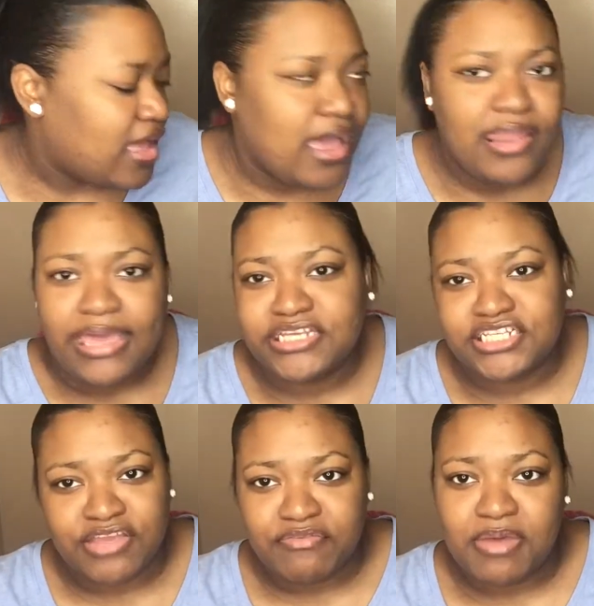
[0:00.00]
I like
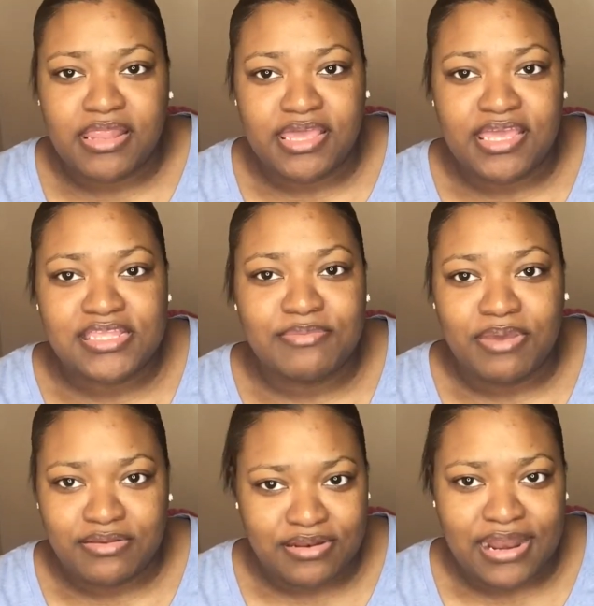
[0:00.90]
shaving my legs
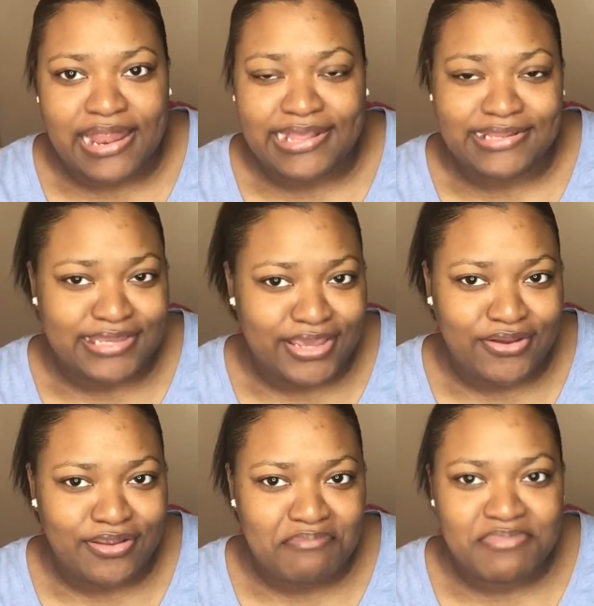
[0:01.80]
better than I like
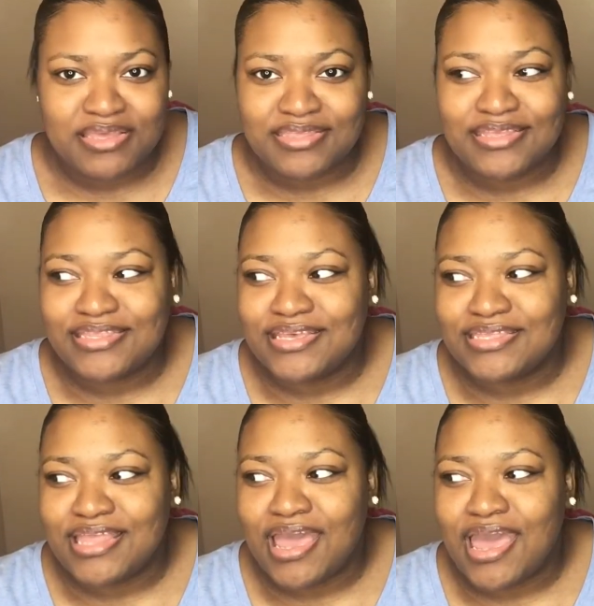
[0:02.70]
layering, because
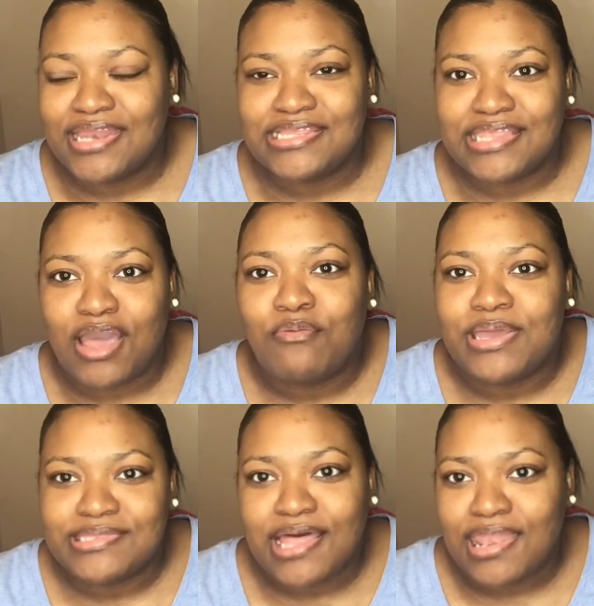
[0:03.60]
I
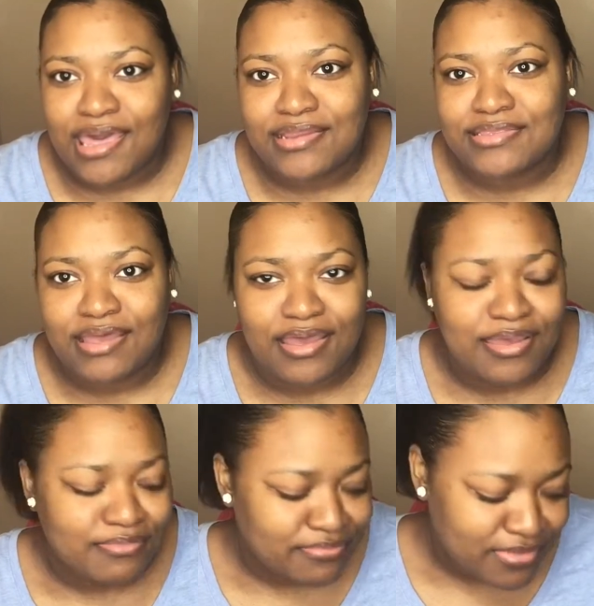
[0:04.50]
waste a lot of
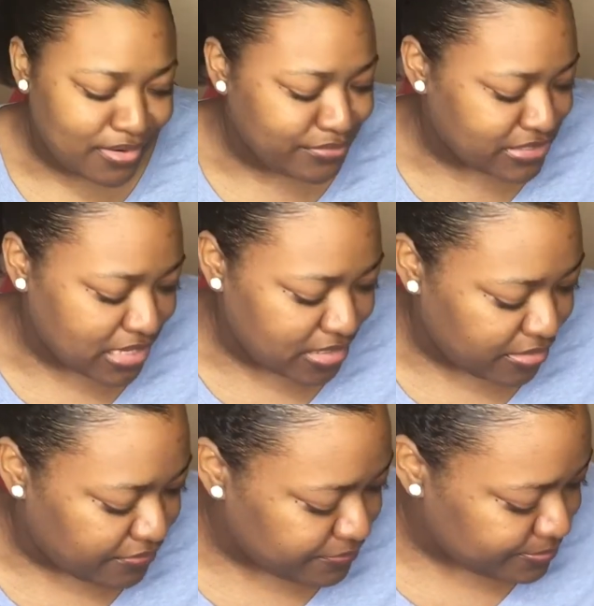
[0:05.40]
time, which I
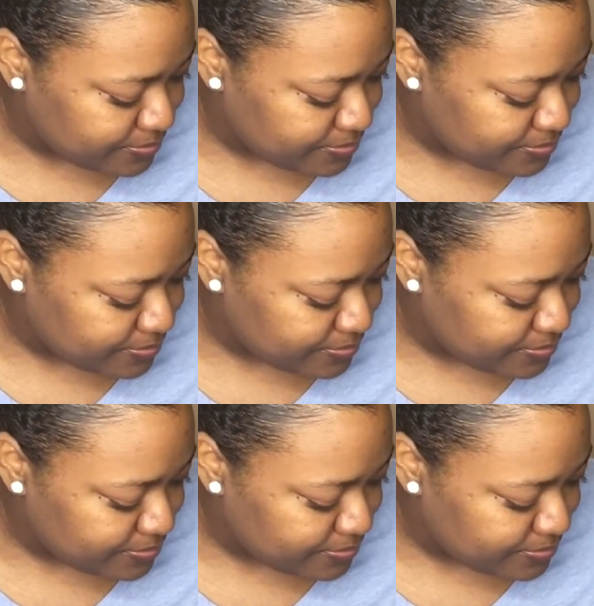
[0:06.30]
love.